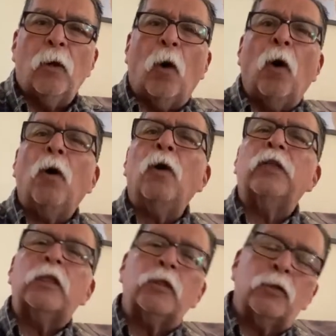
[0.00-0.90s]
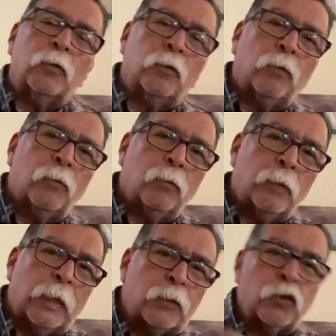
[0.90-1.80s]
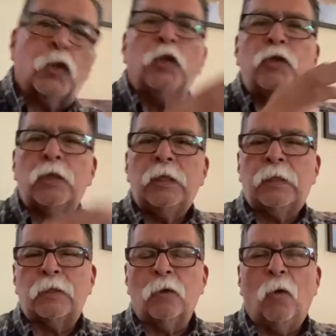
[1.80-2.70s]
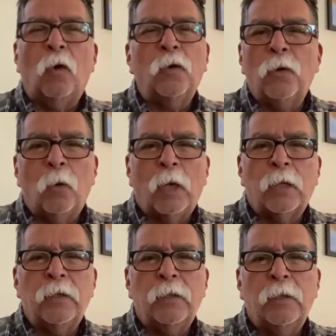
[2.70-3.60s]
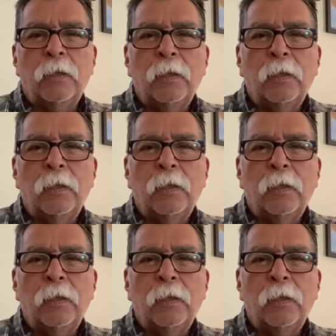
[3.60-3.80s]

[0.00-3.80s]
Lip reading: All these excuses hold no water.